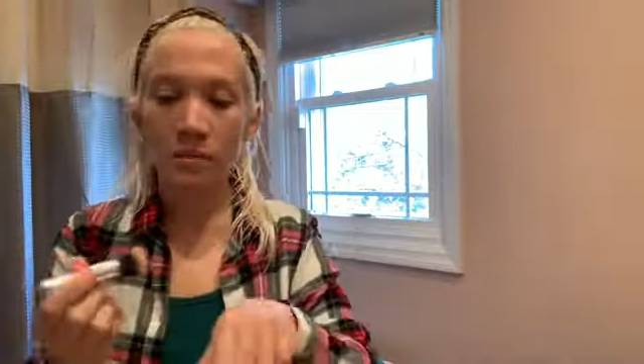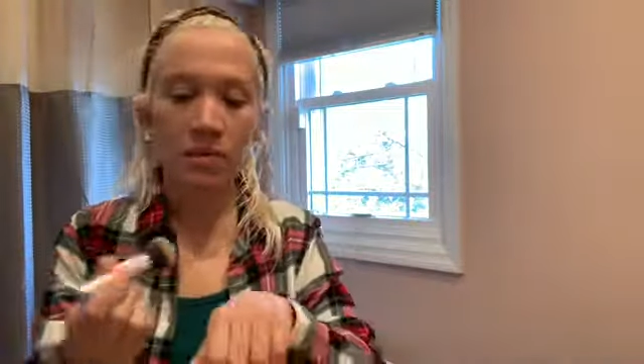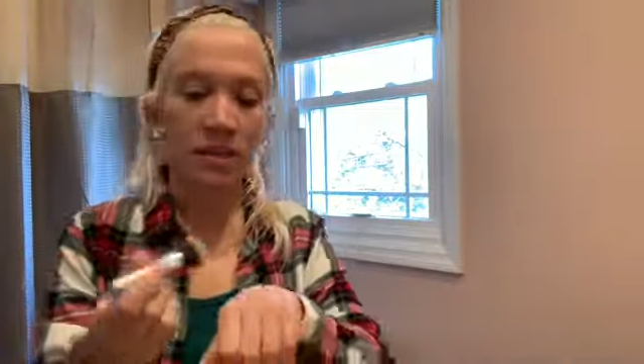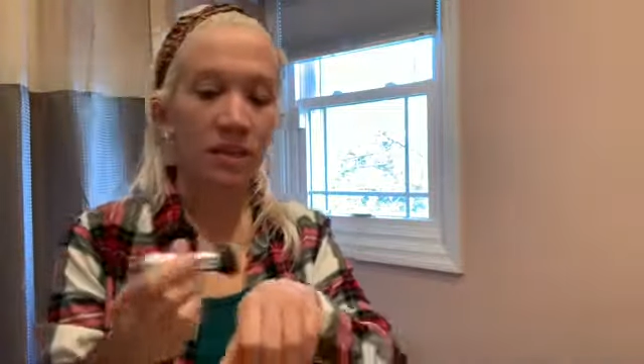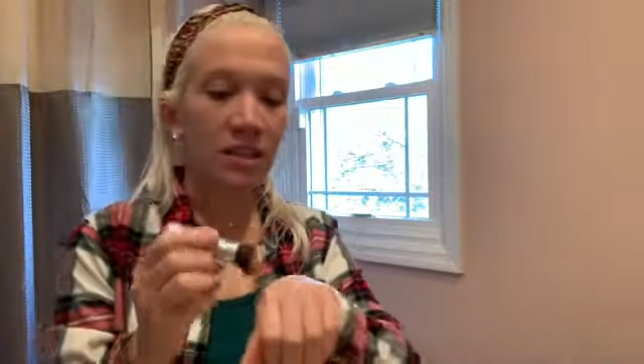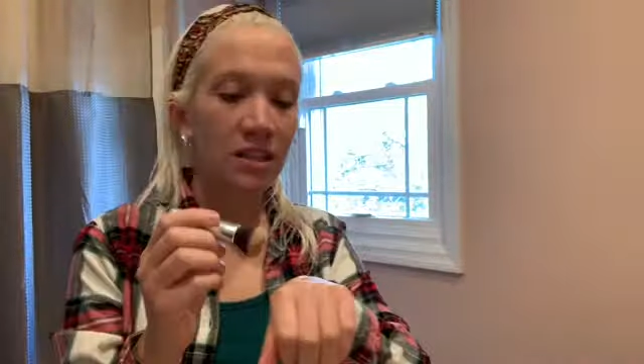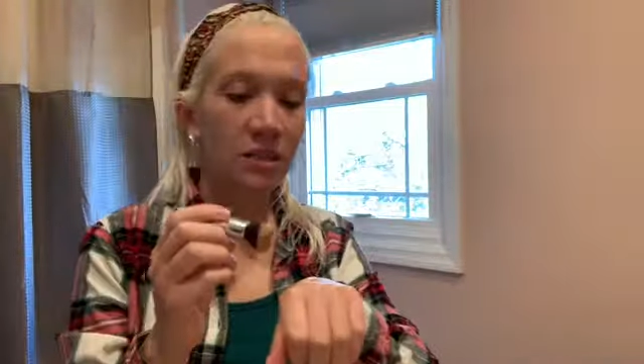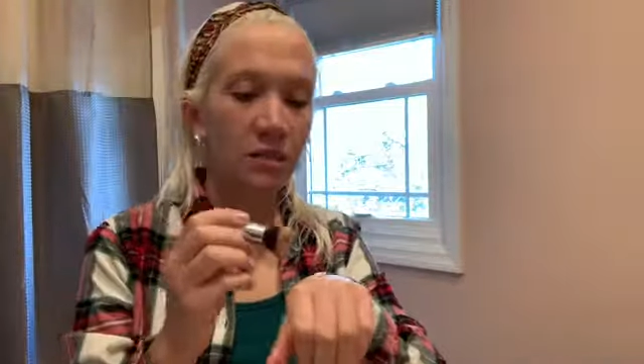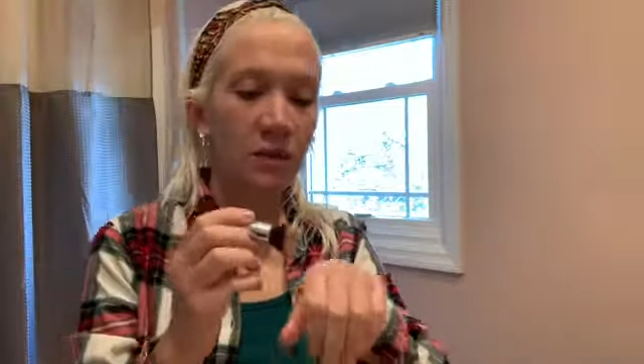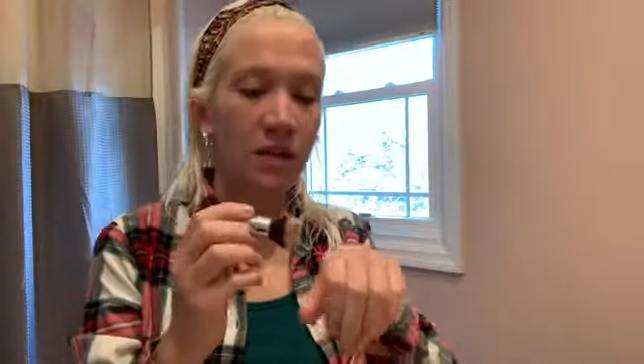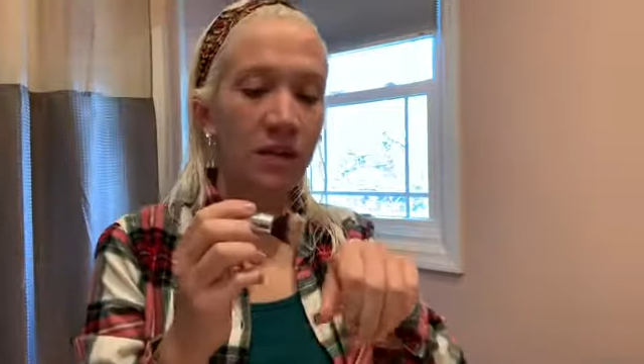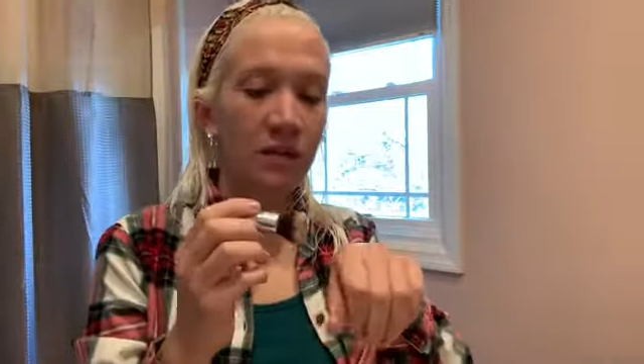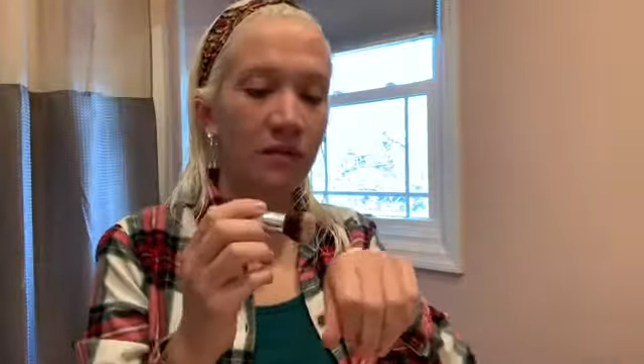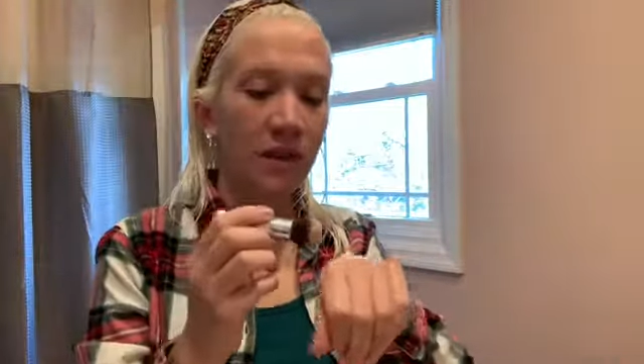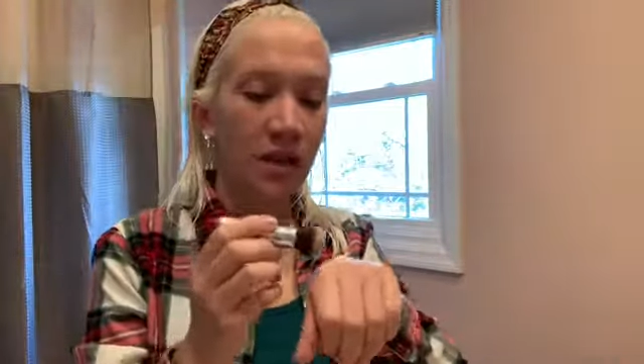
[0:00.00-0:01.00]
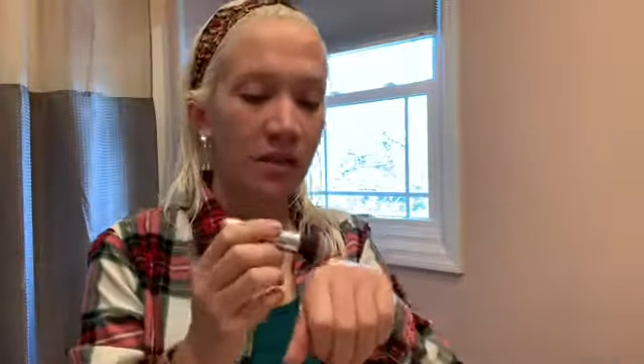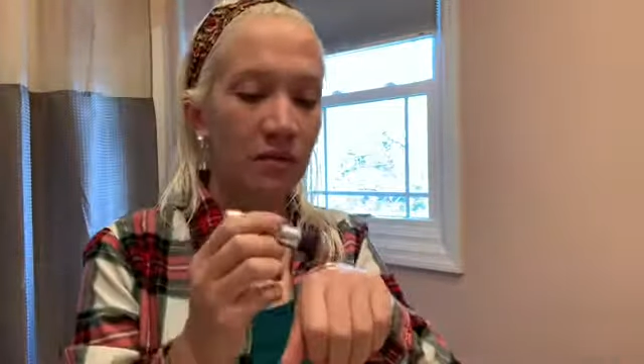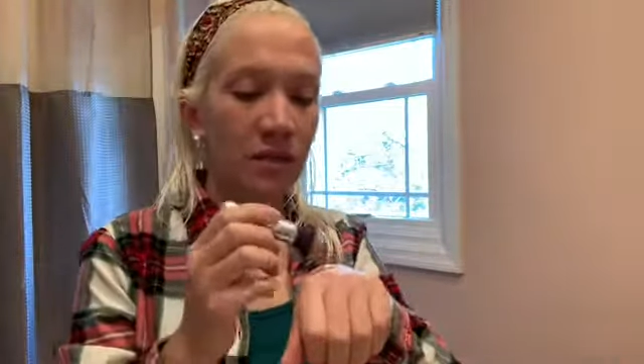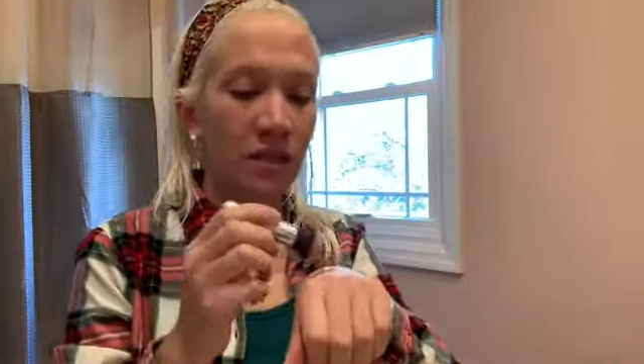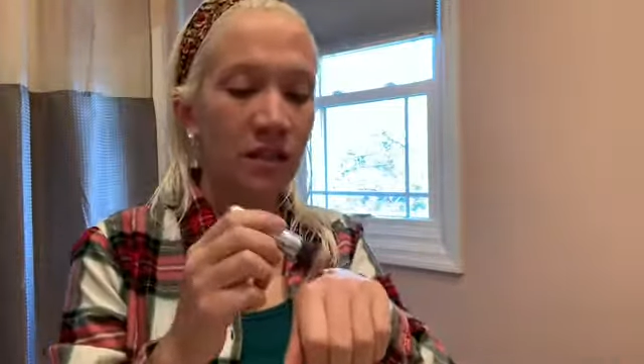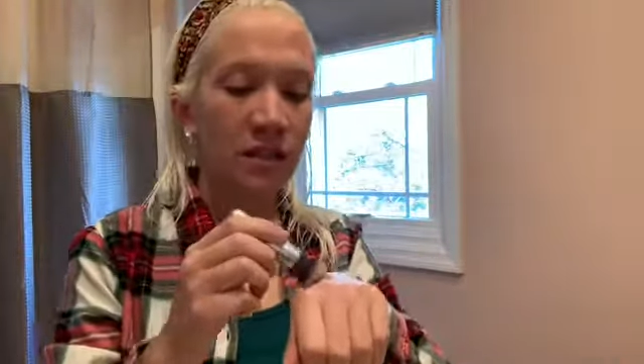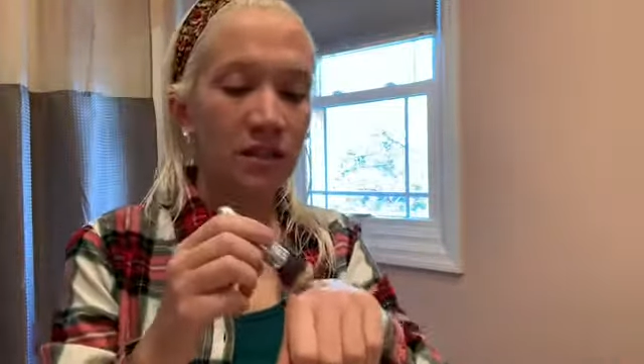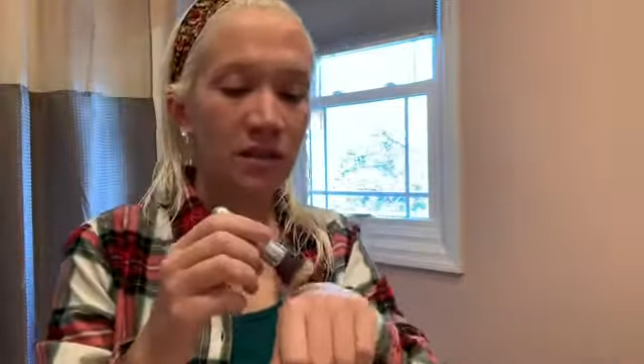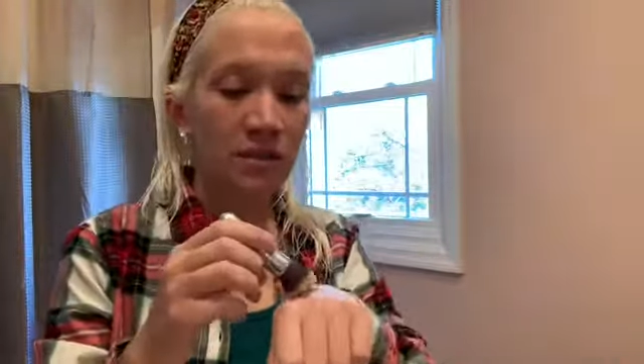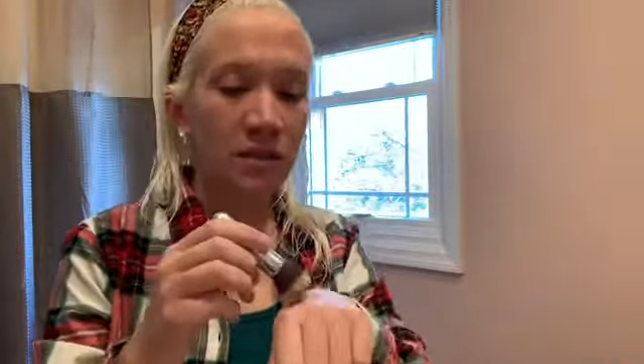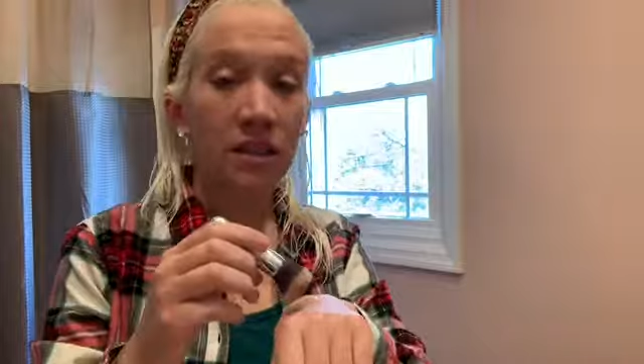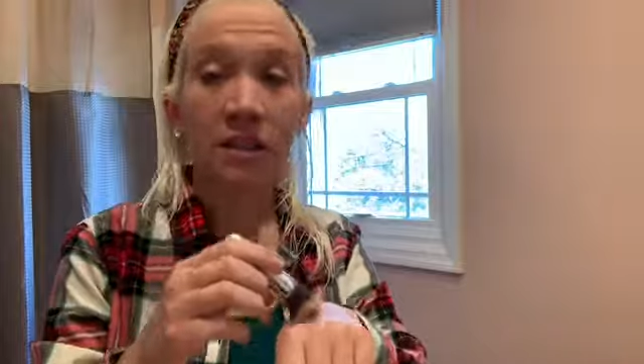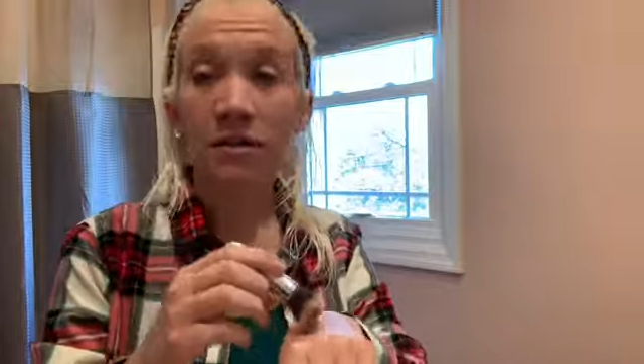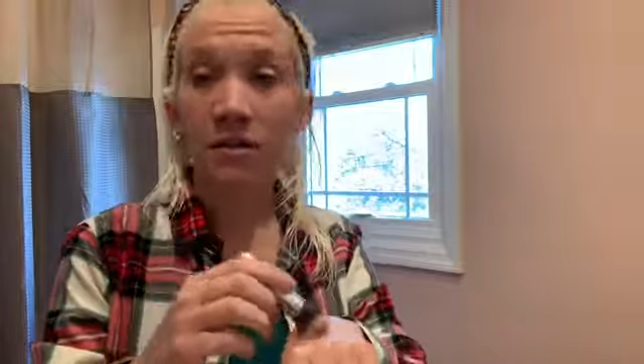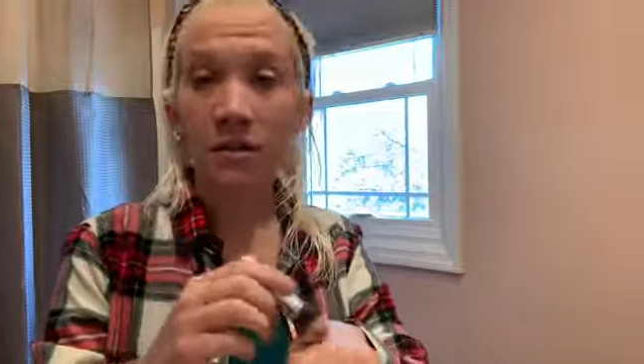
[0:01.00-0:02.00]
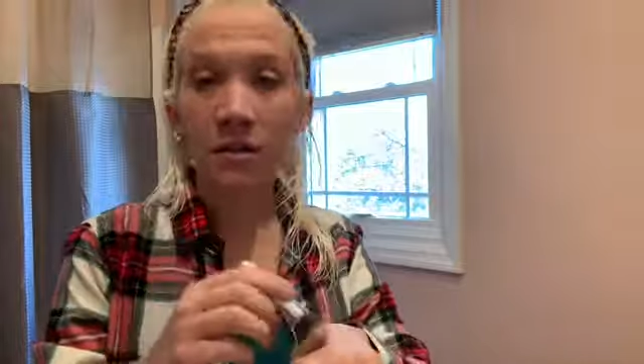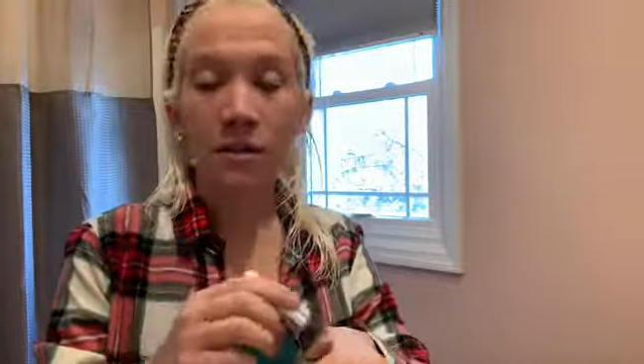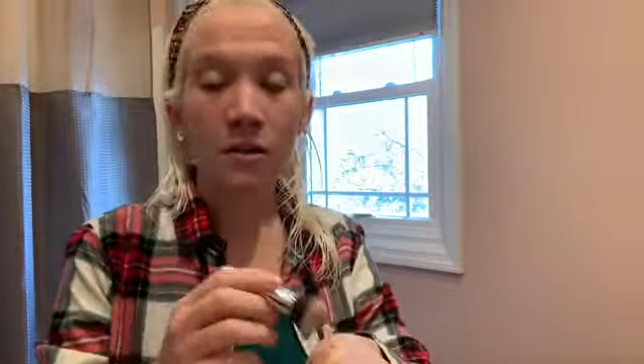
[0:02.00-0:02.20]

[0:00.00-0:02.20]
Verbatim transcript: But this one I found, it is clean.